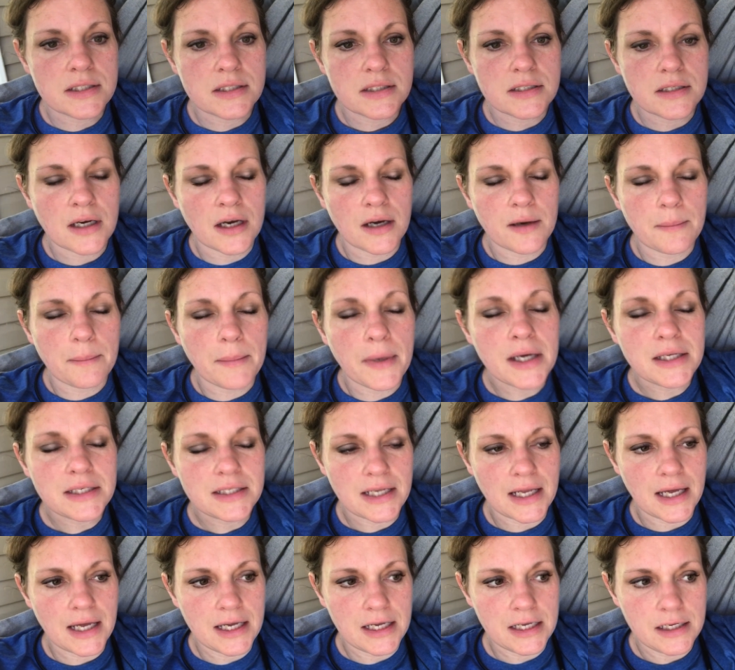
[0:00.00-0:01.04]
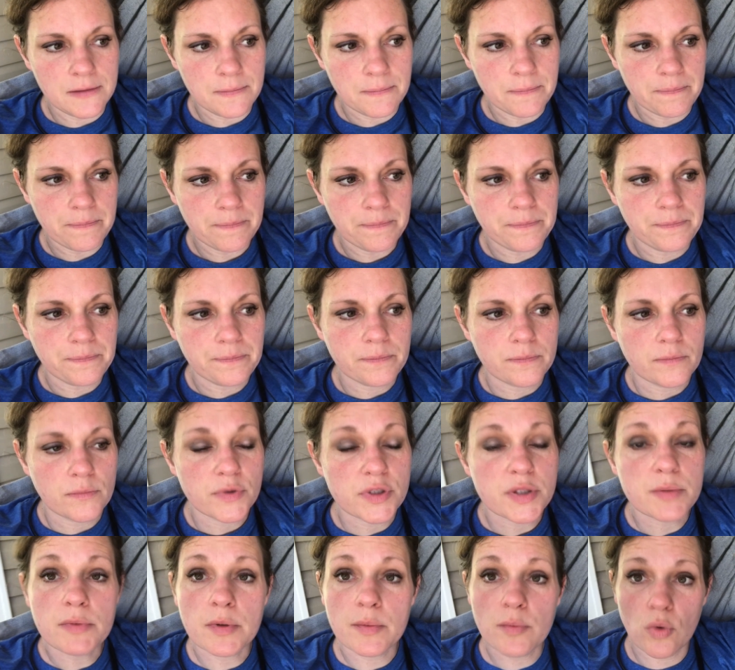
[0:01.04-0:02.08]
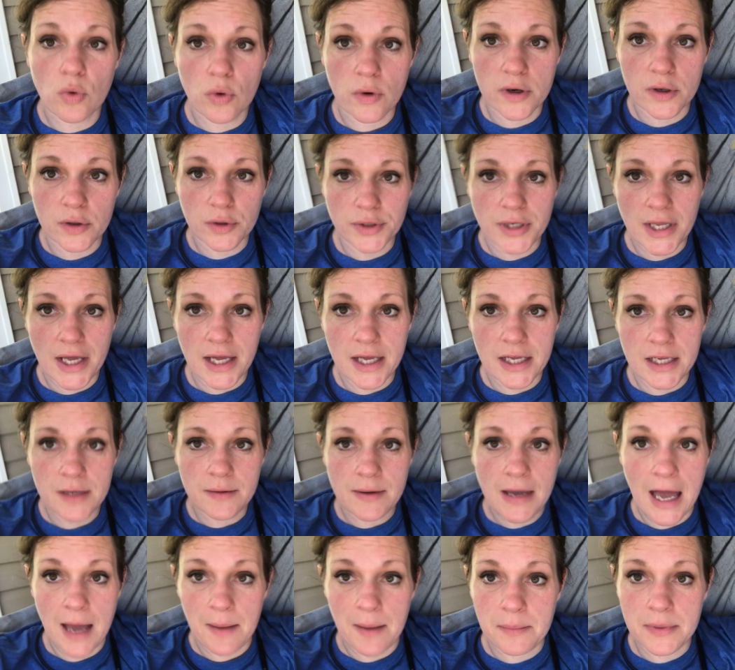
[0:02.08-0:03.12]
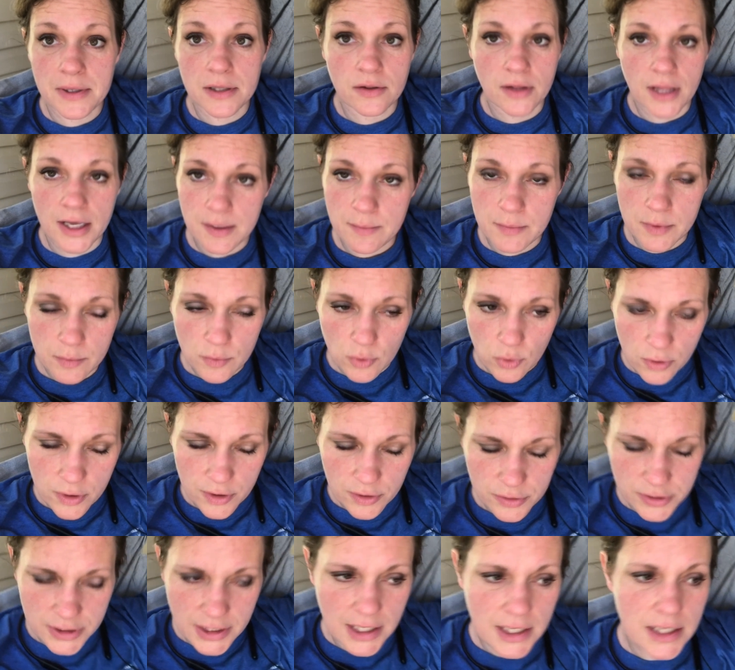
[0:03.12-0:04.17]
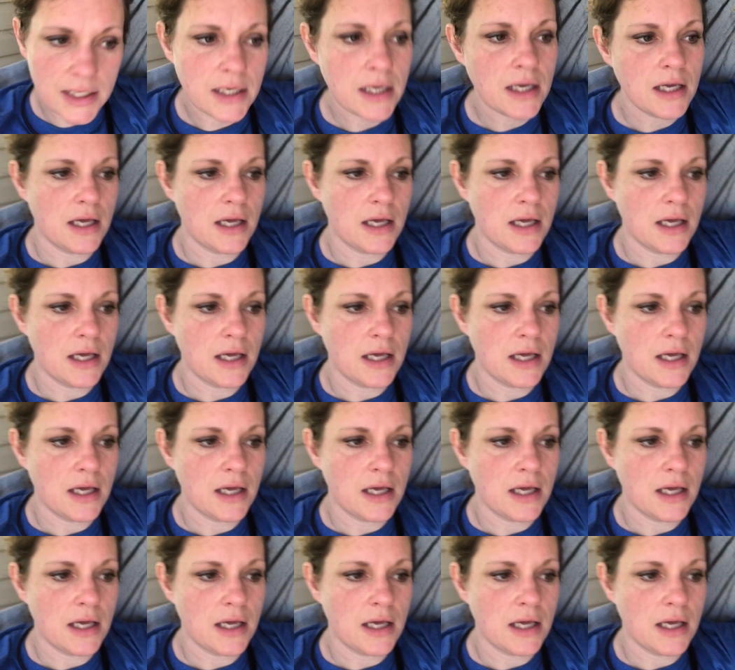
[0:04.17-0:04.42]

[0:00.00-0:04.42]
Monday was Memorial Day. Happy late Memorial Day.